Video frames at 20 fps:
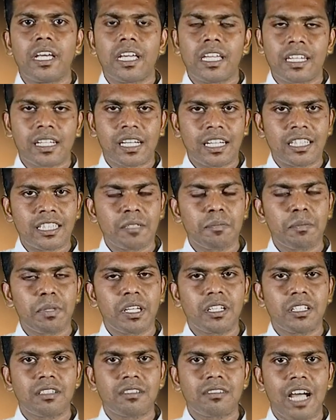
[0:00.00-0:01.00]
In
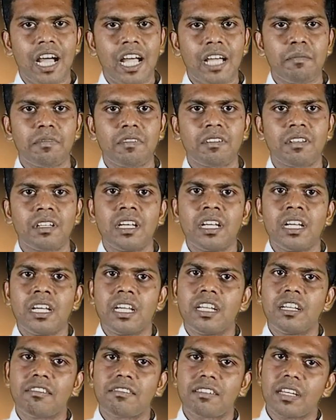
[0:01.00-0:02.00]
contemporary times,
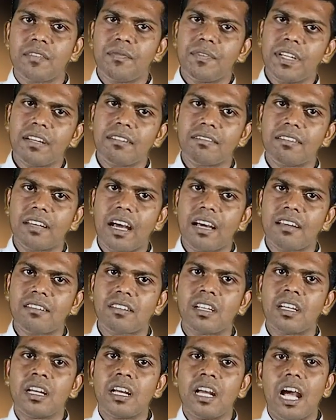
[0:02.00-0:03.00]
it is evident that